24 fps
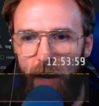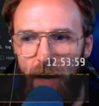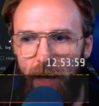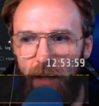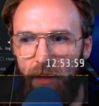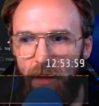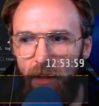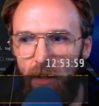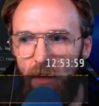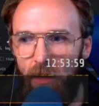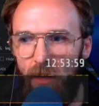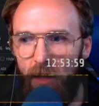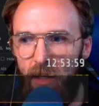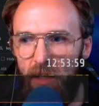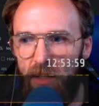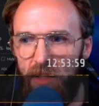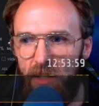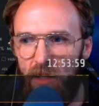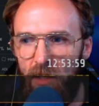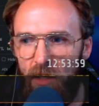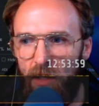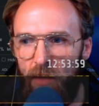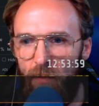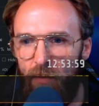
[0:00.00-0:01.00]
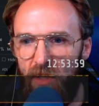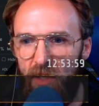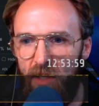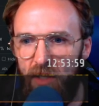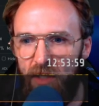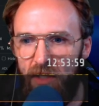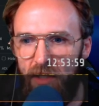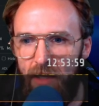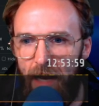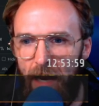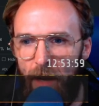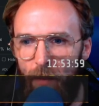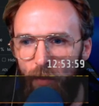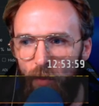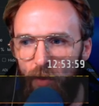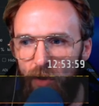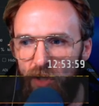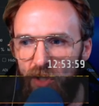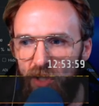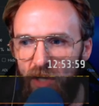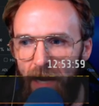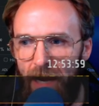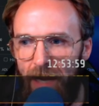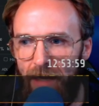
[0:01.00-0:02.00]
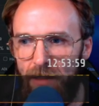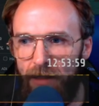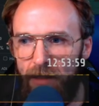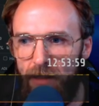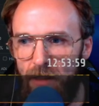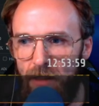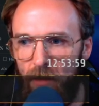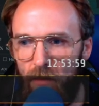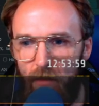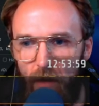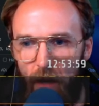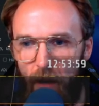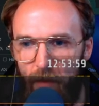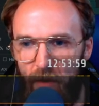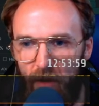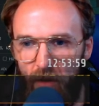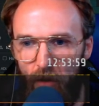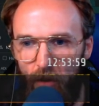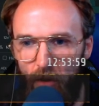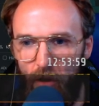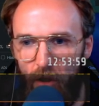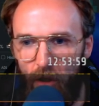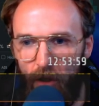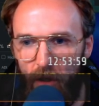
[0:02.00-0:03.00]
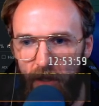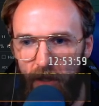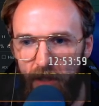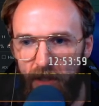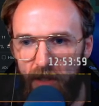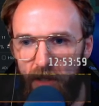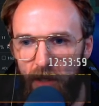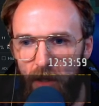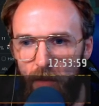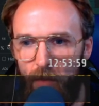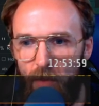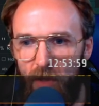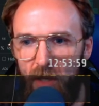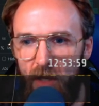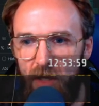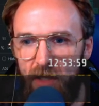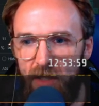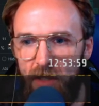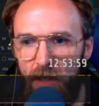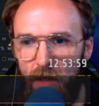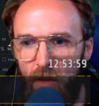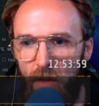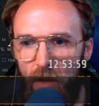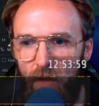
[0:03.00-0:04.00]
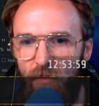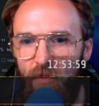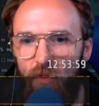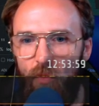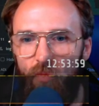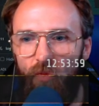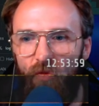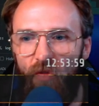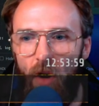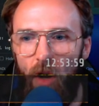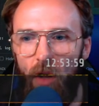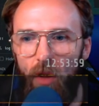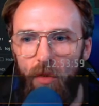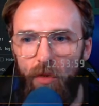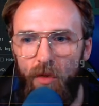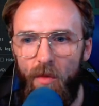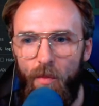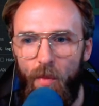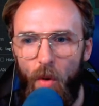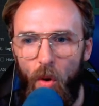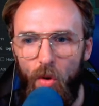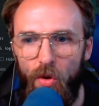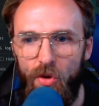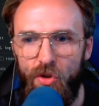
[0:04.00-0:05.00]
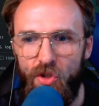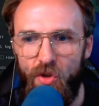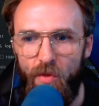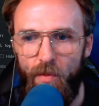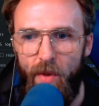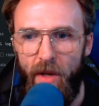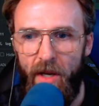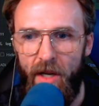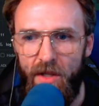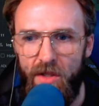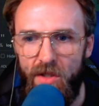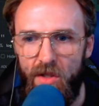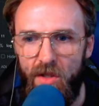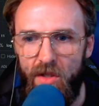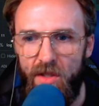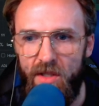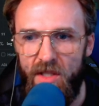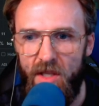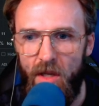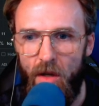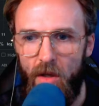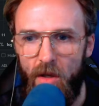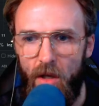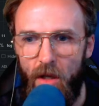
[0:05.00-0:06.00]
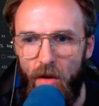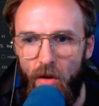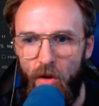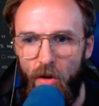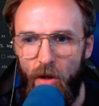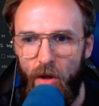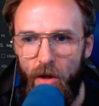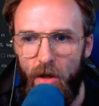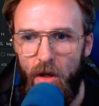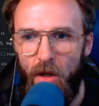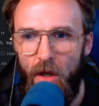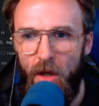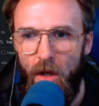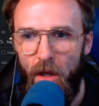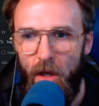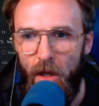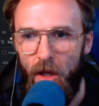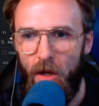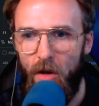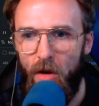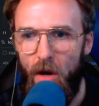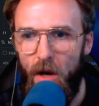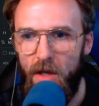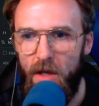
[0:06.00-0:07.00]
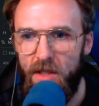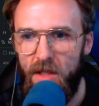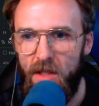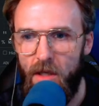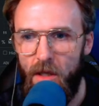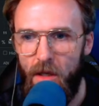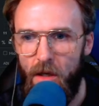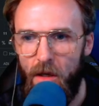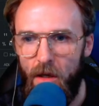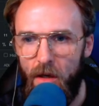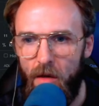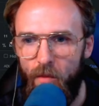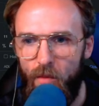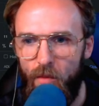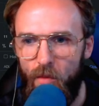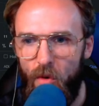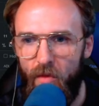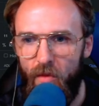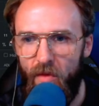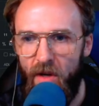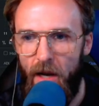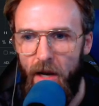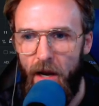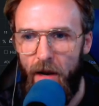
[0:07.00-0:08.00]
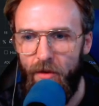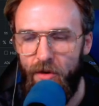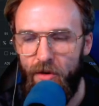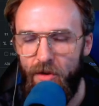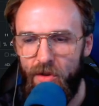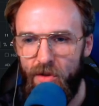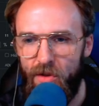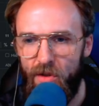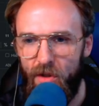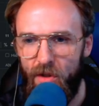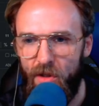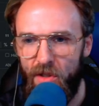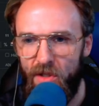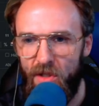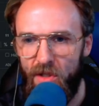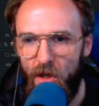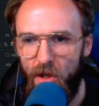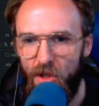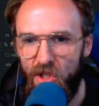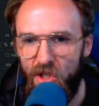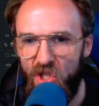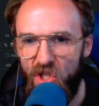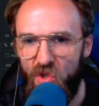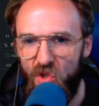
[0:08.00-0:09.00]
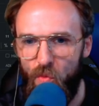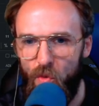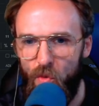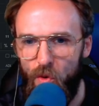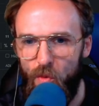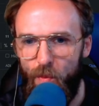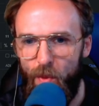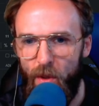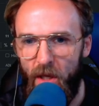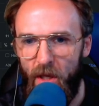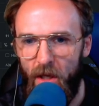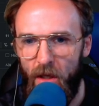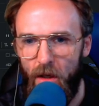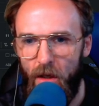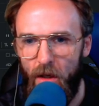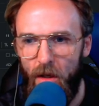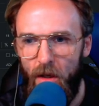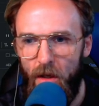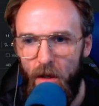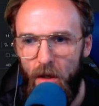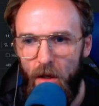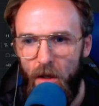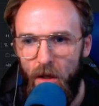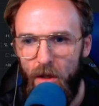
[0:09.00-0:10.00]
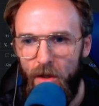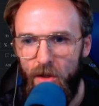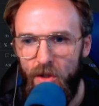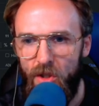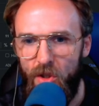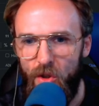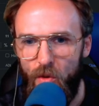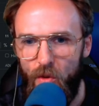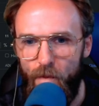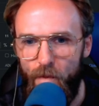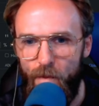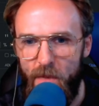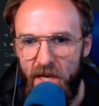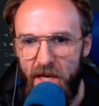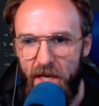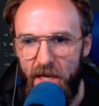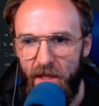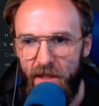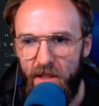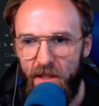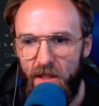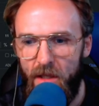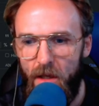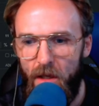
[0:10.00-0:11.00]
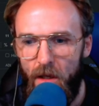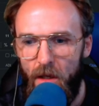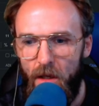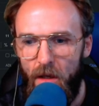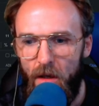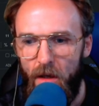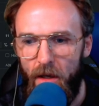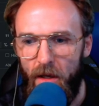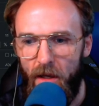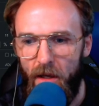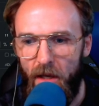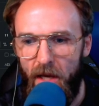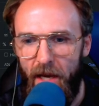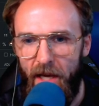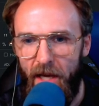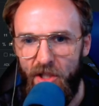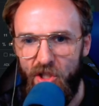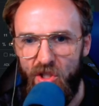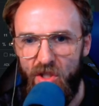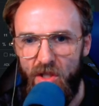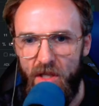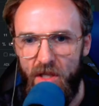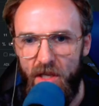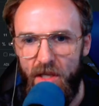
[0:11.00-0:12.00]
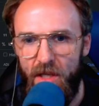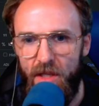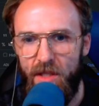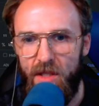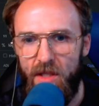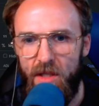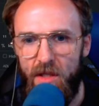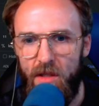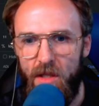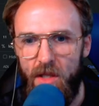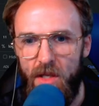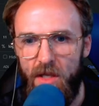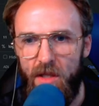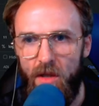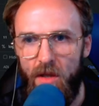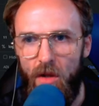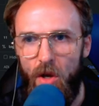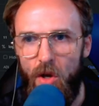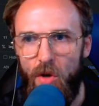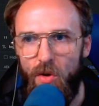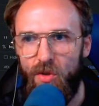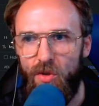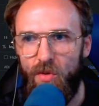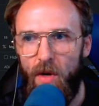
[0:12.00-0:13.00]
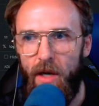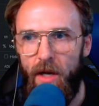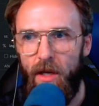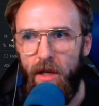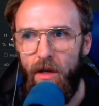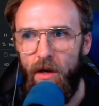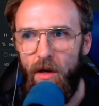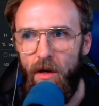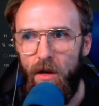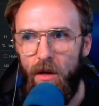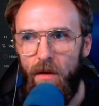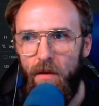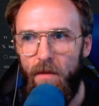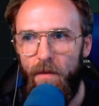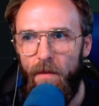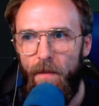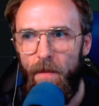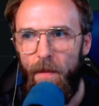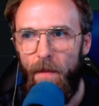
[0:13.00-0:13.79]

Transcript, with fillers: I think it's going to be established at I mean, look, it's going to be get if you follow the Bollinger Bands, you can say, okay, look, it crossed here, moving averages are going to start swooping to meet and catch these these lows right here.